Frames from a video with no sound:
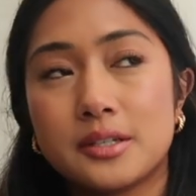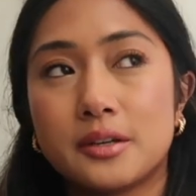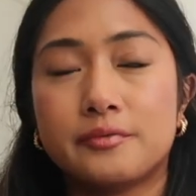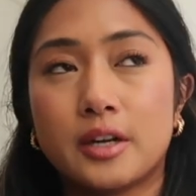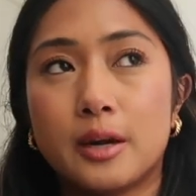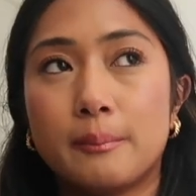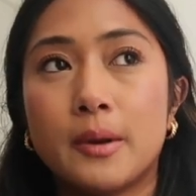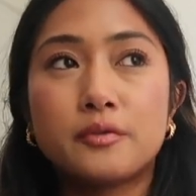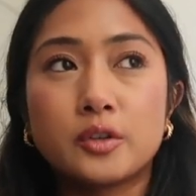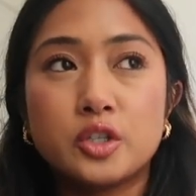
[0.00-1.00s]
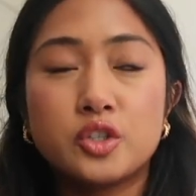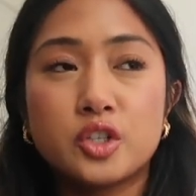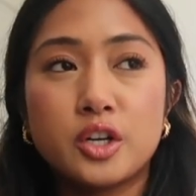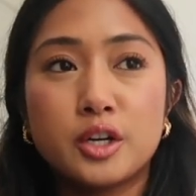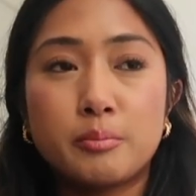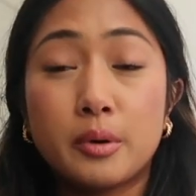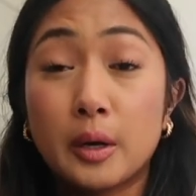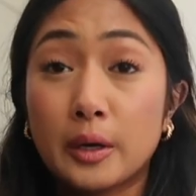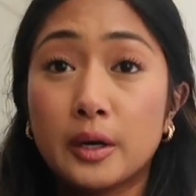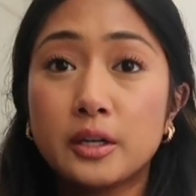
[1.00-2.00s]
idea from Freeze.
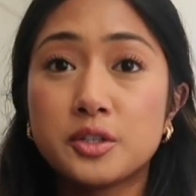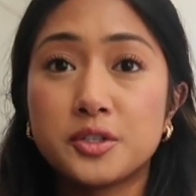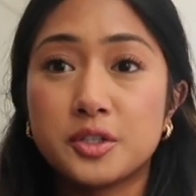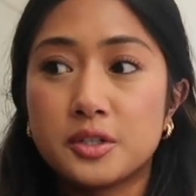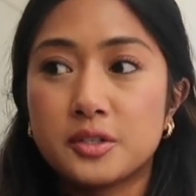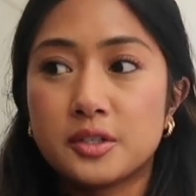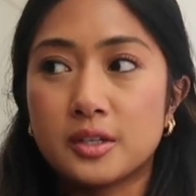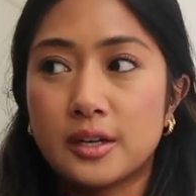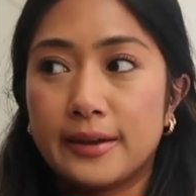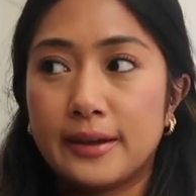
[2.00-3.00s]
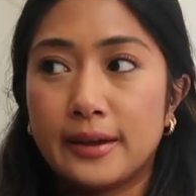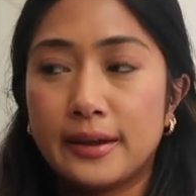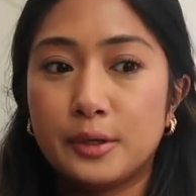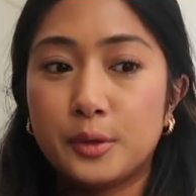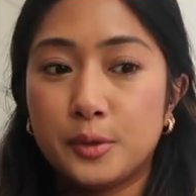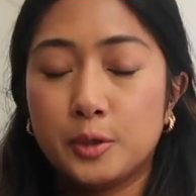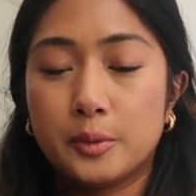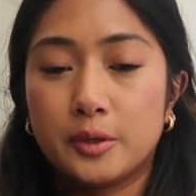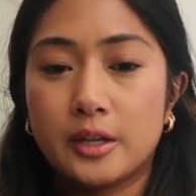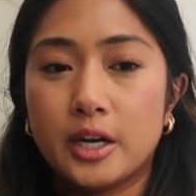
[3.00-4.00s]
Park. She's a
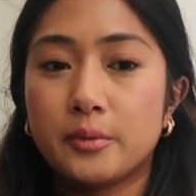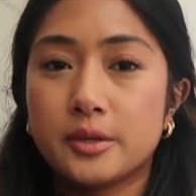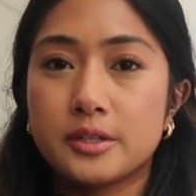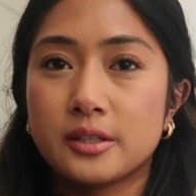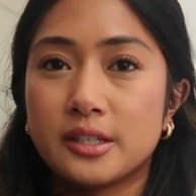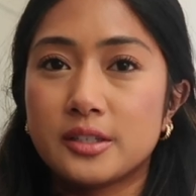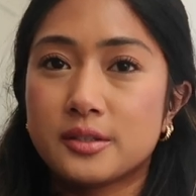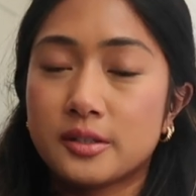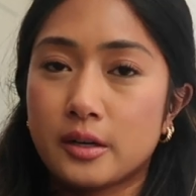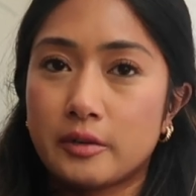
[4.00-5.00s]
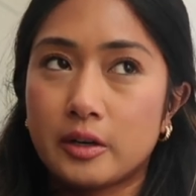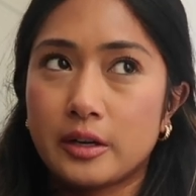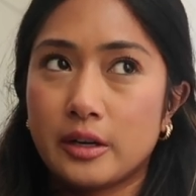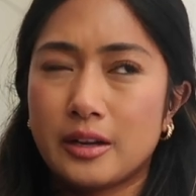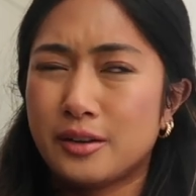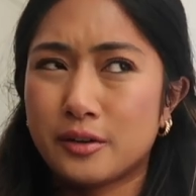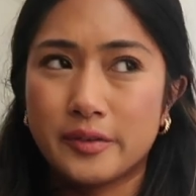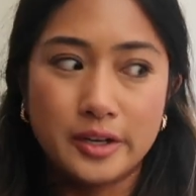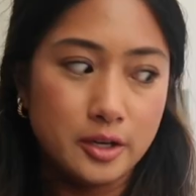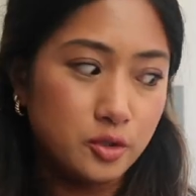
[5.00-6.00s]
YouTuber that I recently discovered and in her
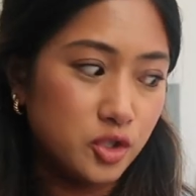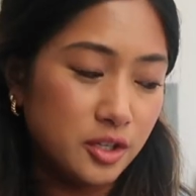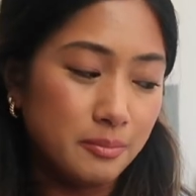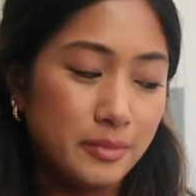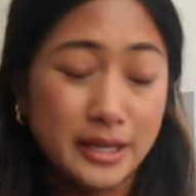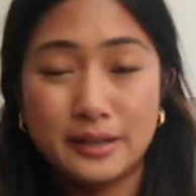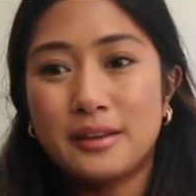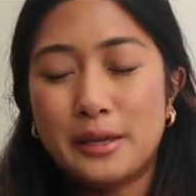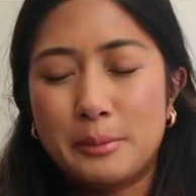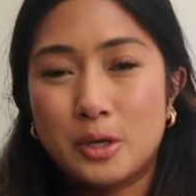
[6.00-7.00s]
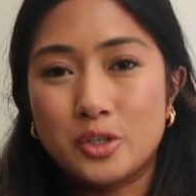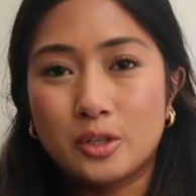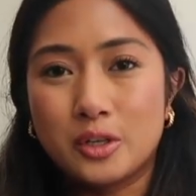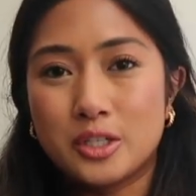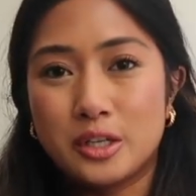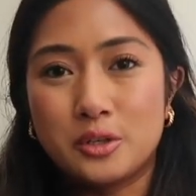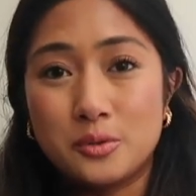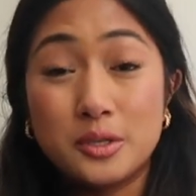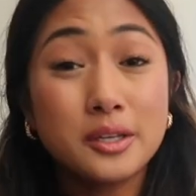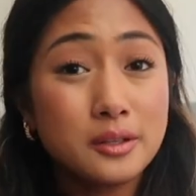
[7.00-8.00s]
video she made a matcha latte
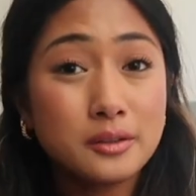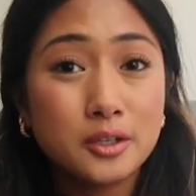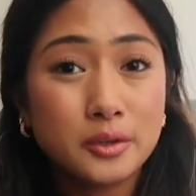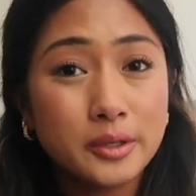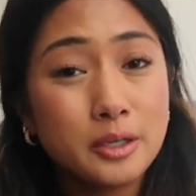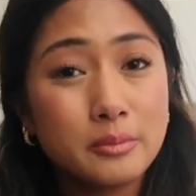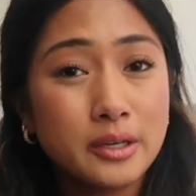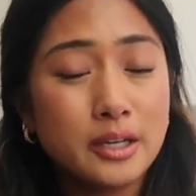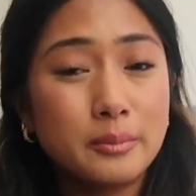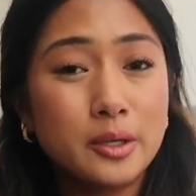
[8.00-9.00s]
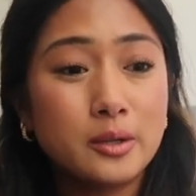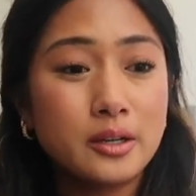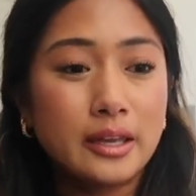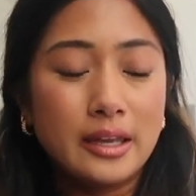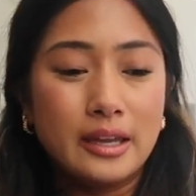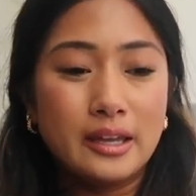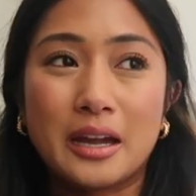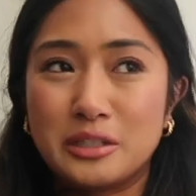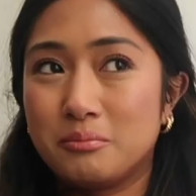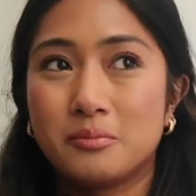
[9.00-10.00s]
using the Korean banana milk and
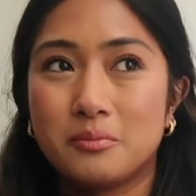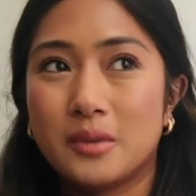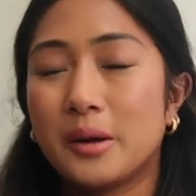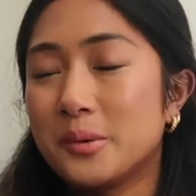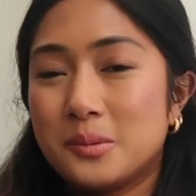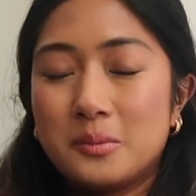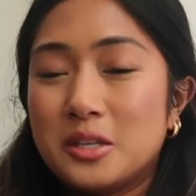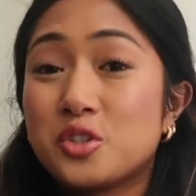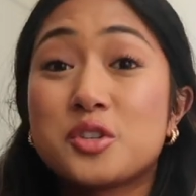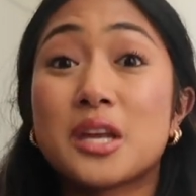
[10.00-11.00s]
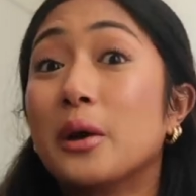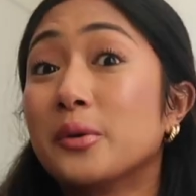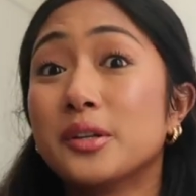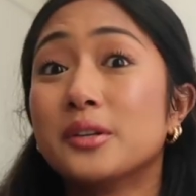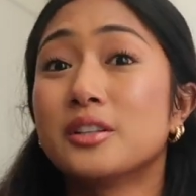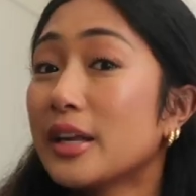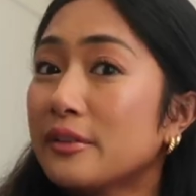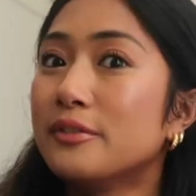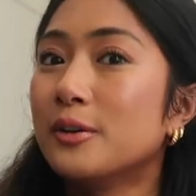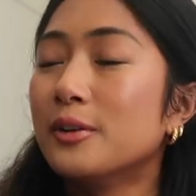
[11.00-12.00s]
I I was, it just sounded
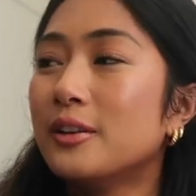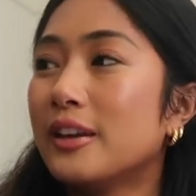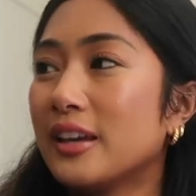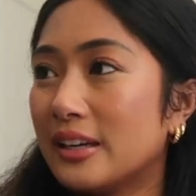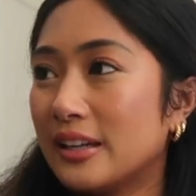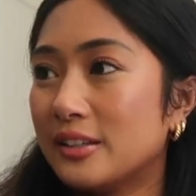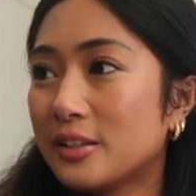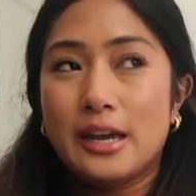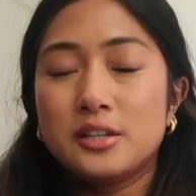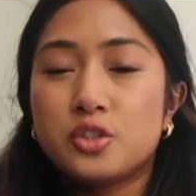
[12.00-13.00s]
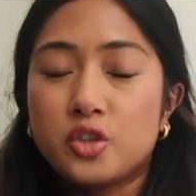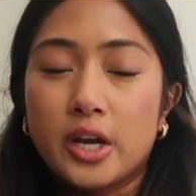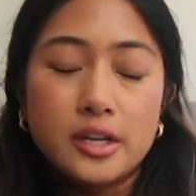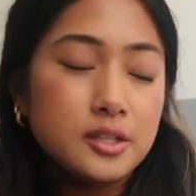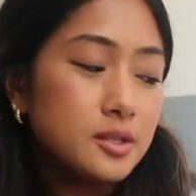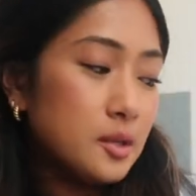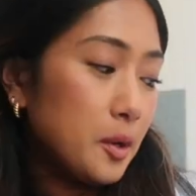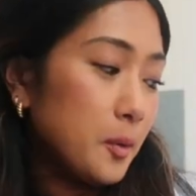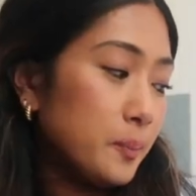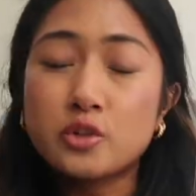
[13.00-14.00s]
delightful and I had to try it.
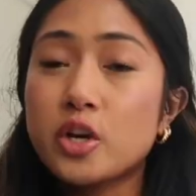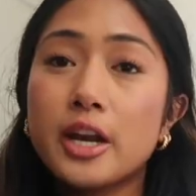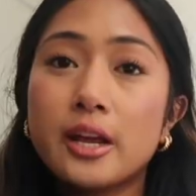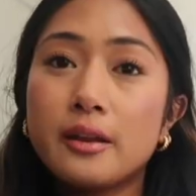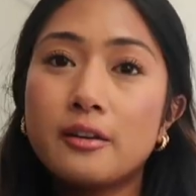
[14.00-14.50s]
So I tried it